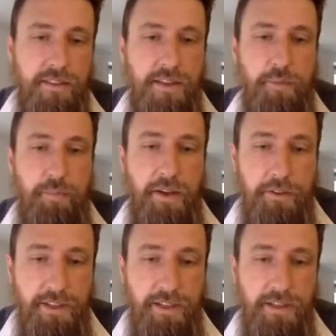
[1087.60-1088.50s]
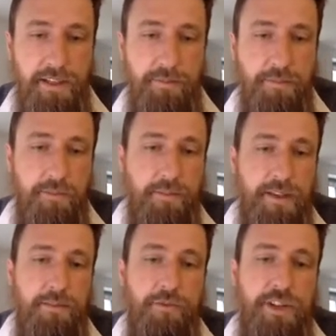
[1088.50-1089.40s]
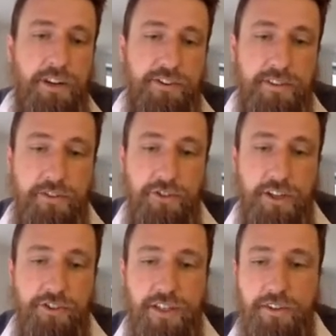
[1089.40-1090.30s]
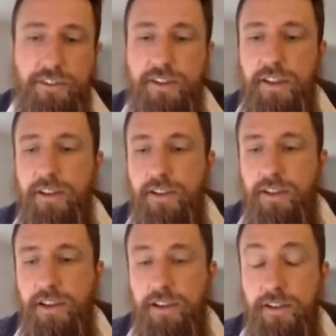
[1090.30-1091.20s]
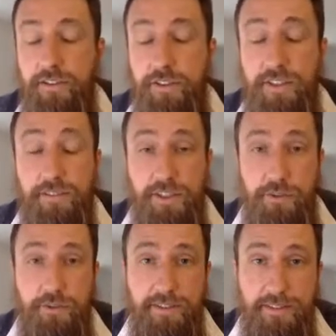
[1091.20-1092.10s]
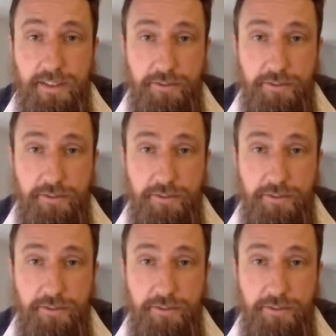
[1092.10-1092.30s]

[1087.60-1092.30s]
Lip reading: The battery maximum charge and discharge current got even increased.